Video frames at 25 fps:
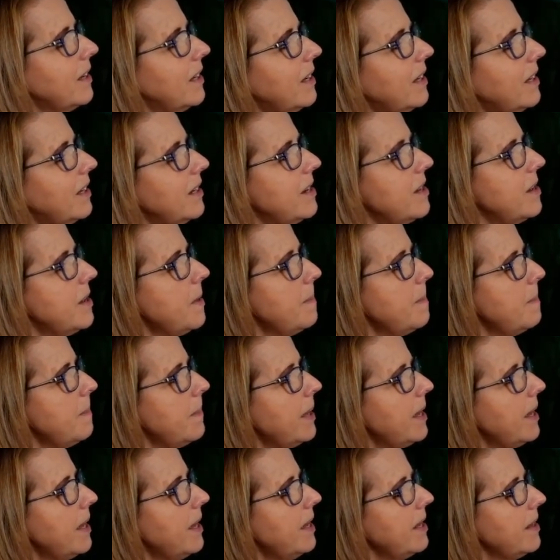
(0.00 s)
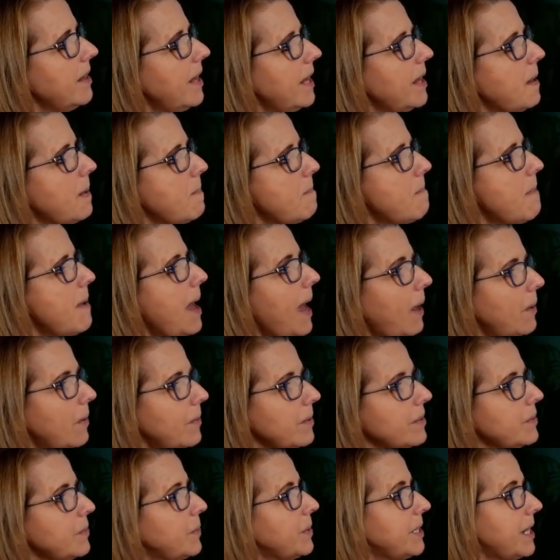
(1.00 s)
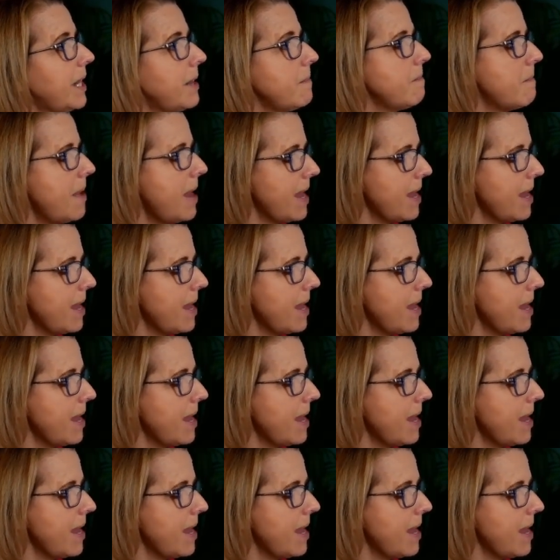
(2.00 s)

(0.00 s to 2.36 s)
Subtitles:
number, that amount, which I may